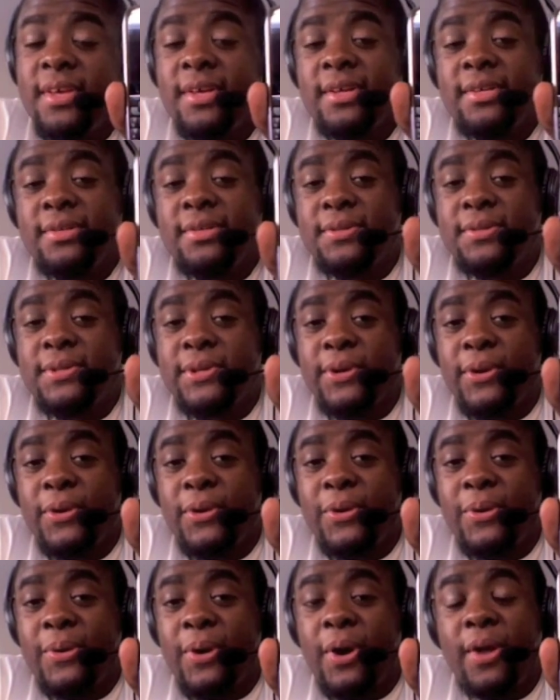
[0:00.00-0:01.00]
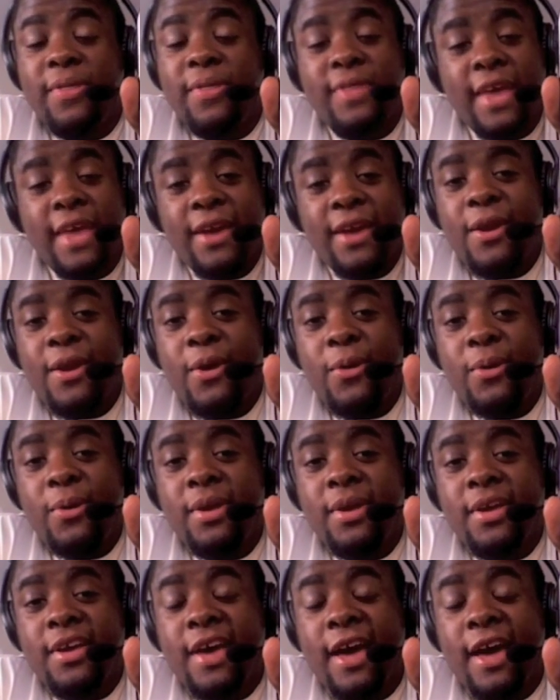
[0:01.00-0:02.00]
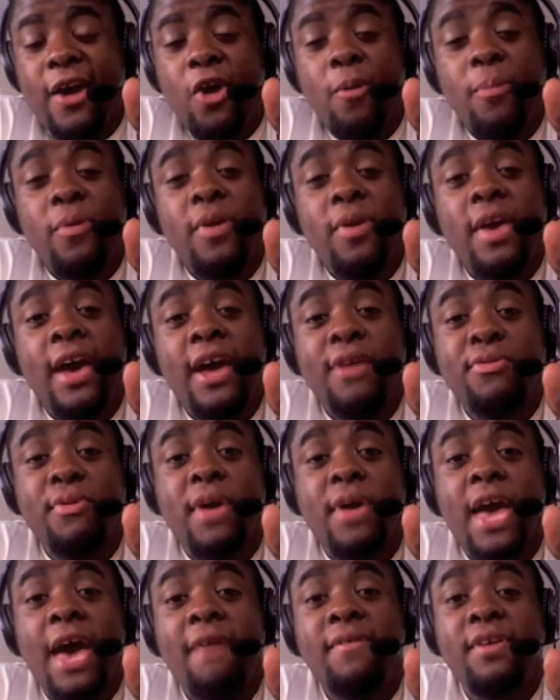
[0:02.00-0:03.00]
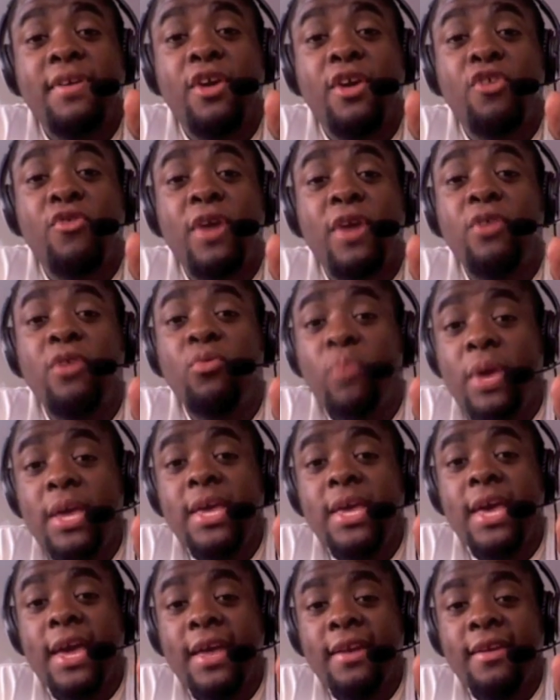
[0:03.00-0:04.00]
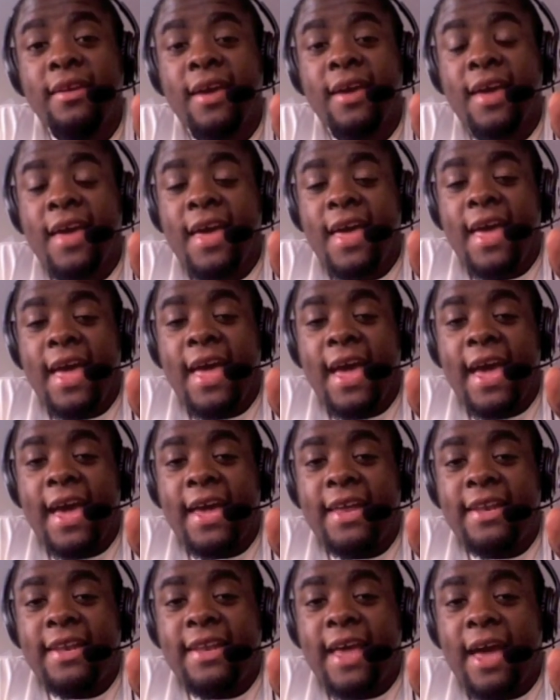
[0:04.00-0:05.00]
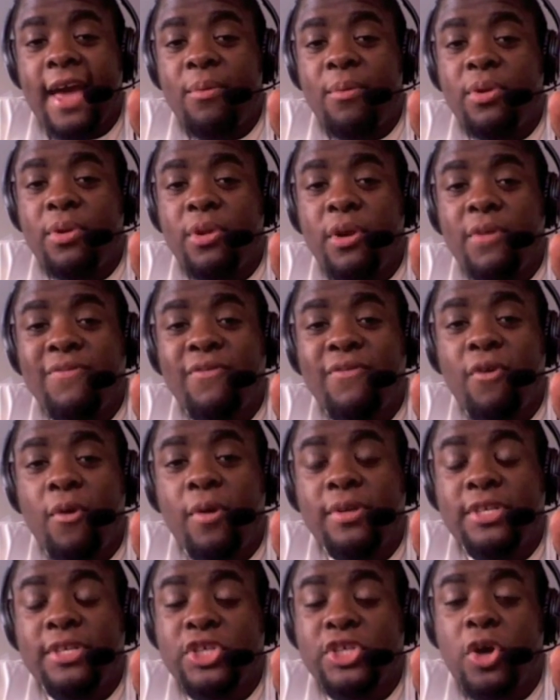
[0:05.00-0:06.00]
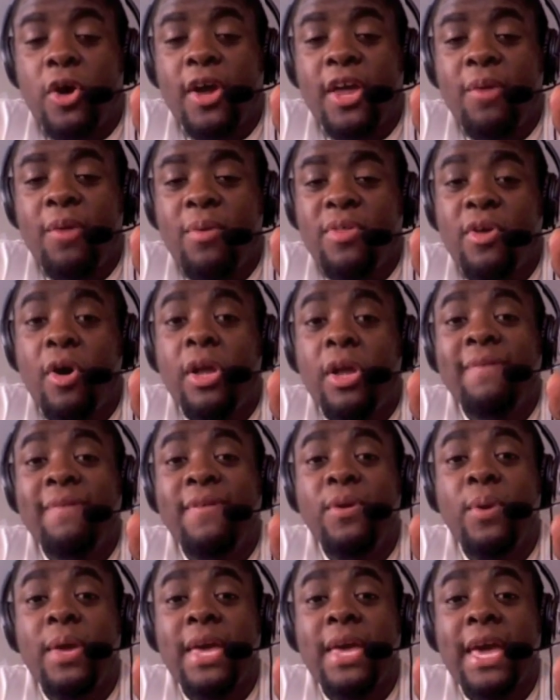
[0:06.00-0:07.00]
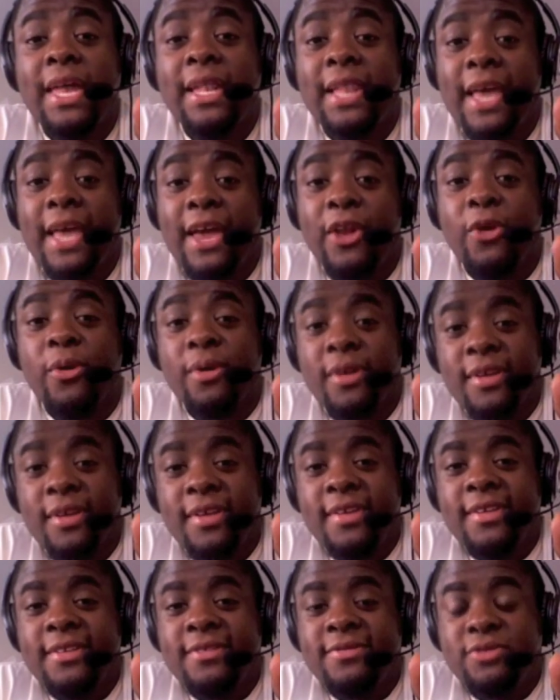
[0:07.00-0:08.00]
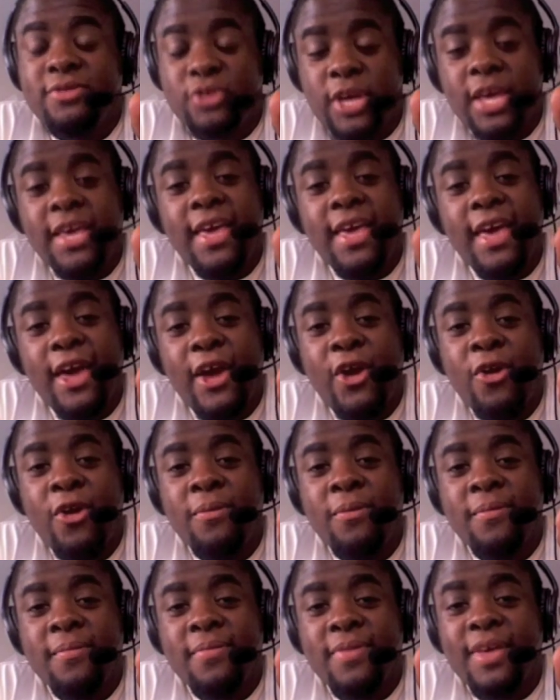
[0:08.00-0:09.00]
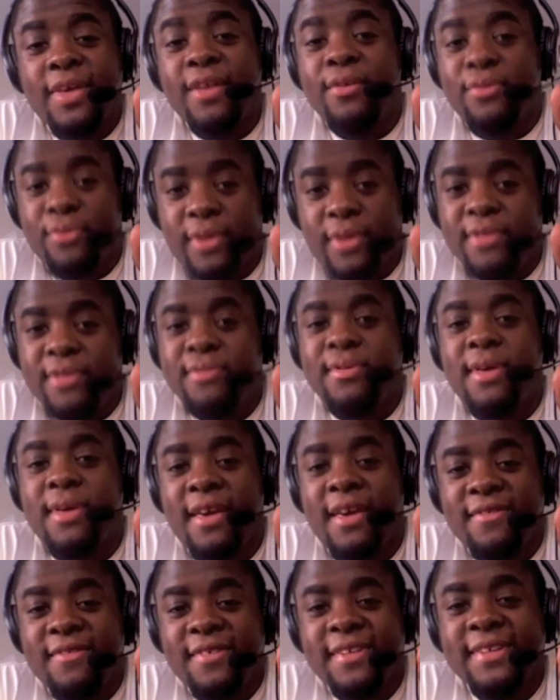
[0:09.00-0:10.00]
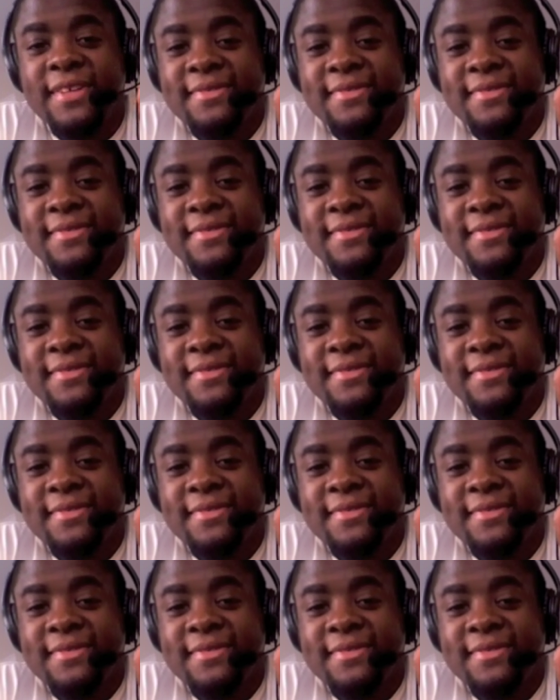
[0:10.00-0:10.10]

So on that note, I hope you guys are having a great weekend, and I will look forward to talking with all of you again later. Take care and stay safe.